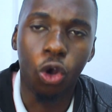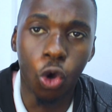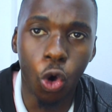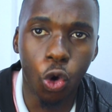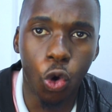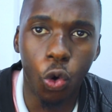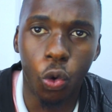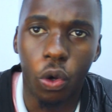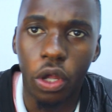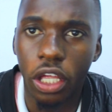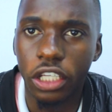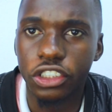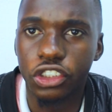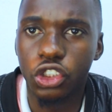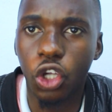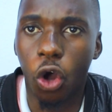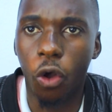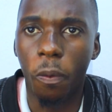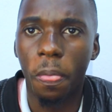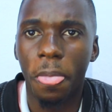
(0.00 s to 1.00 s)
Google.
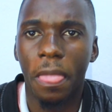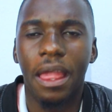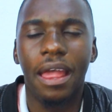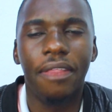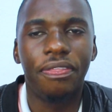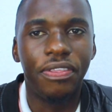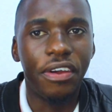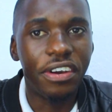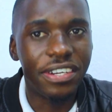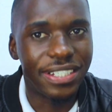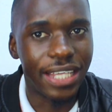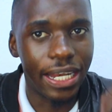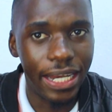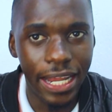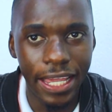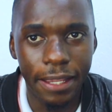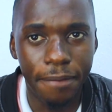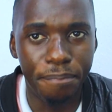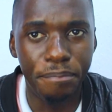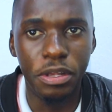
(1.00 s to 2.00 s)
So there is a
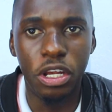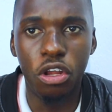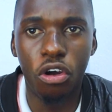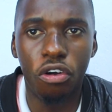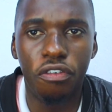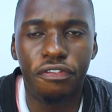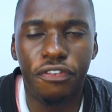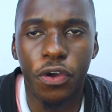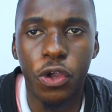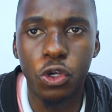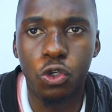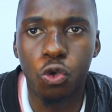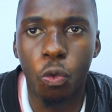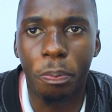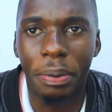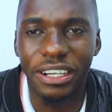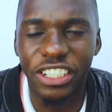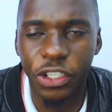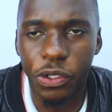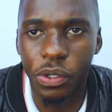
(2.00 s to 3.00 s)
link below for you to
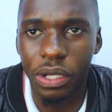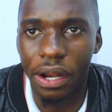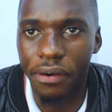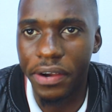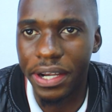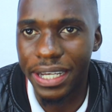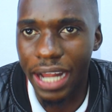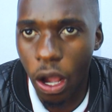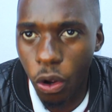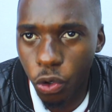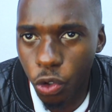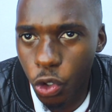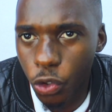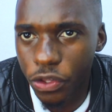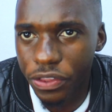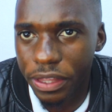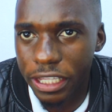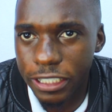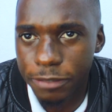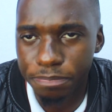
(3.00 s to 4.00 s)
particularly
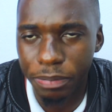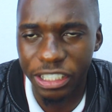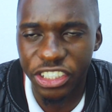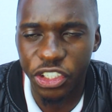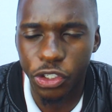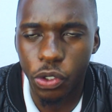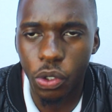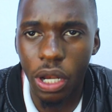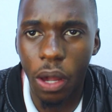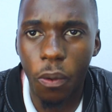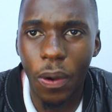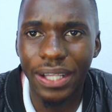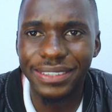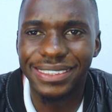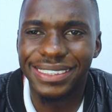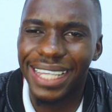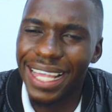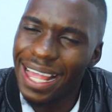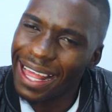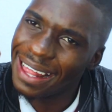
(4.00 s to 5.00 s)
download these particular
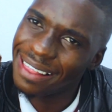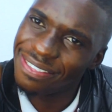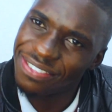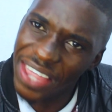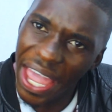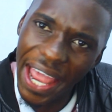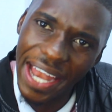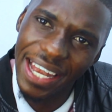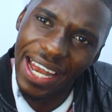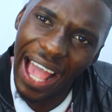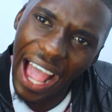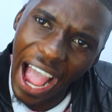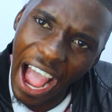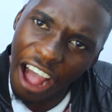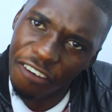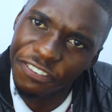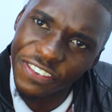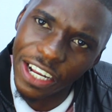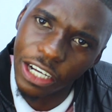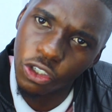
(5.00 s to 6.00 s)
ones. Then
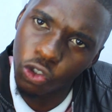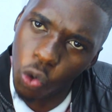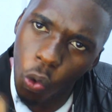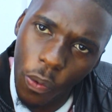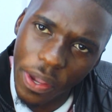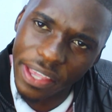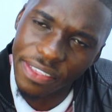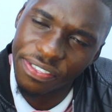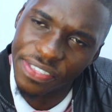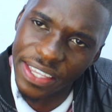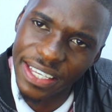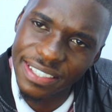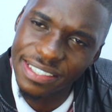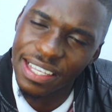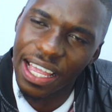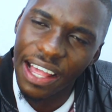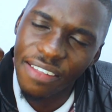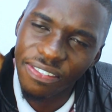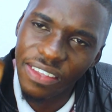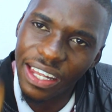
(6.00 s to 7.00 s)
after doing
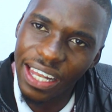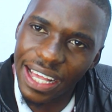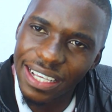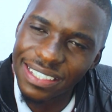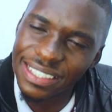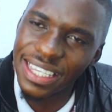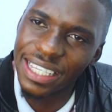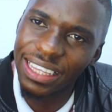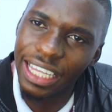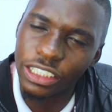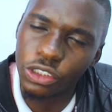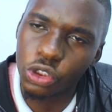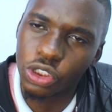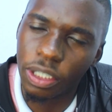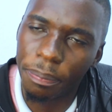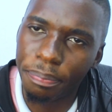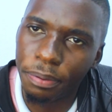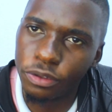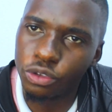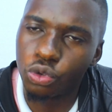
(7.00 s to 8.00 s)
this, the next thing that you're
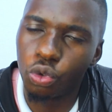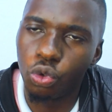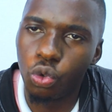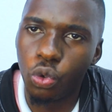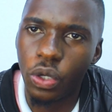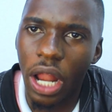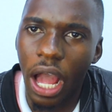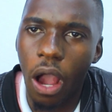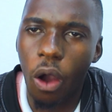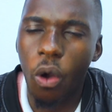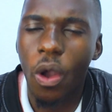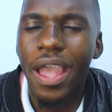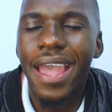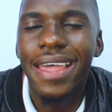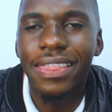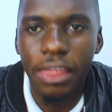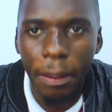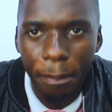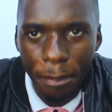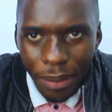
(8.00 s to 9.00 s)
supposed to do now,
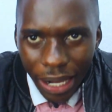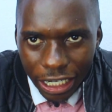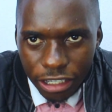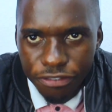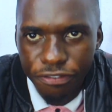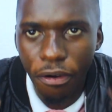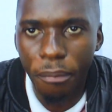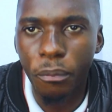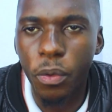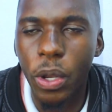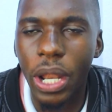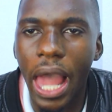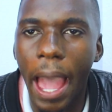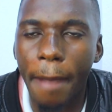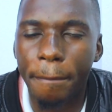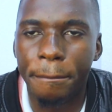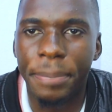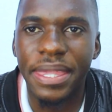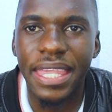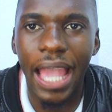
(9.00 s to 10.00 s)
the platform will
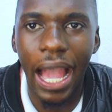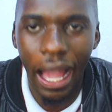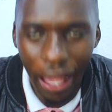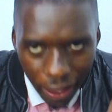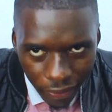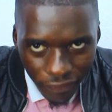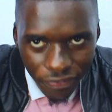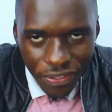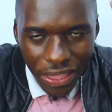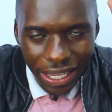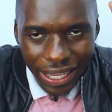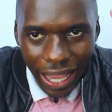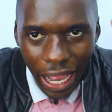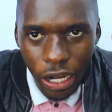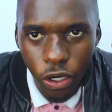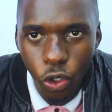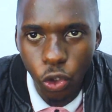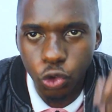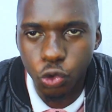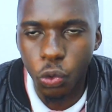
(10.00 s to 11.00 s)
appear, the
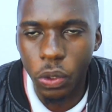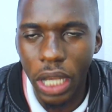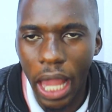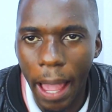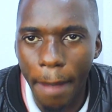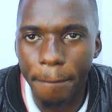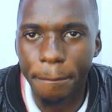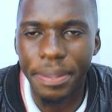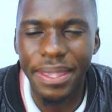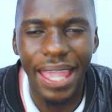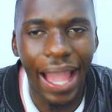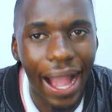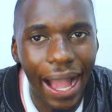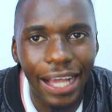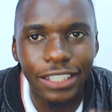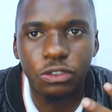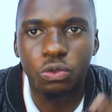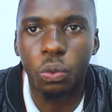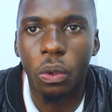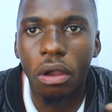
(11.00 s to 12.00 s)
candles will appear
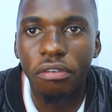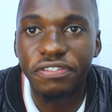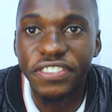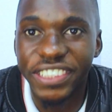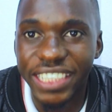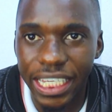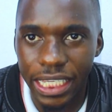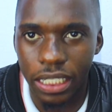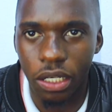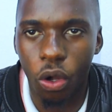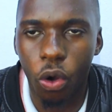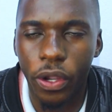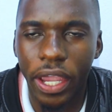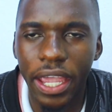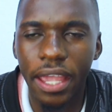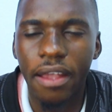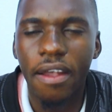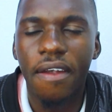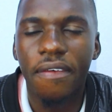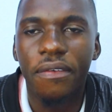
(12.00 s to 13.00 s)
as we have seen.
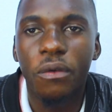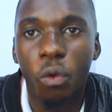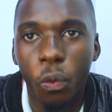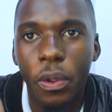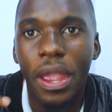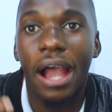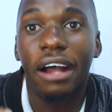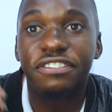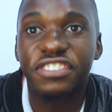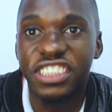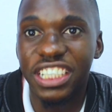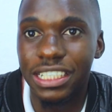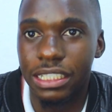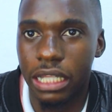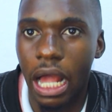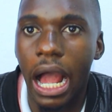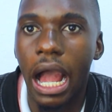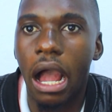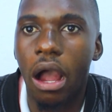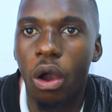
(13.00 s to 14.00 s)
Okay, we have seen